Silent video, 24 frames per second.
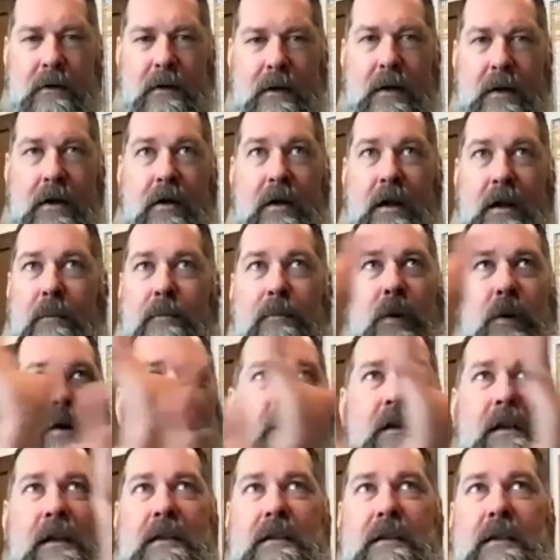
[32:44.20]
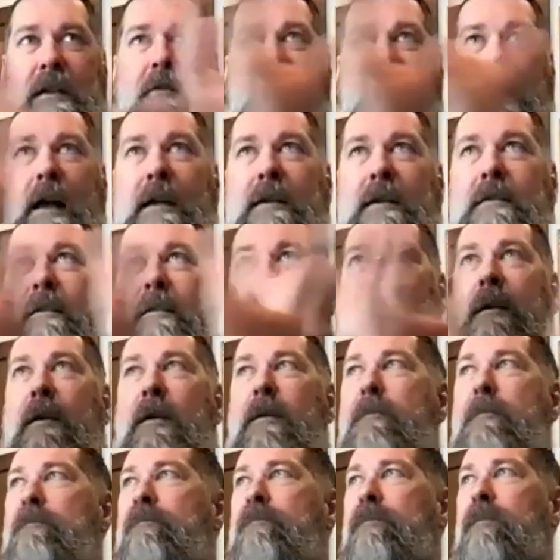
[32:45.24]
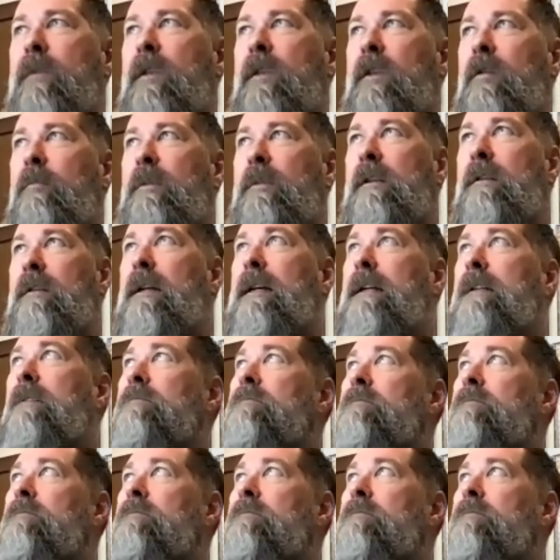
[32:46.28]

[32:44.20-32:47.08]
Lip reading: like perfectly synchronized. You'd be like,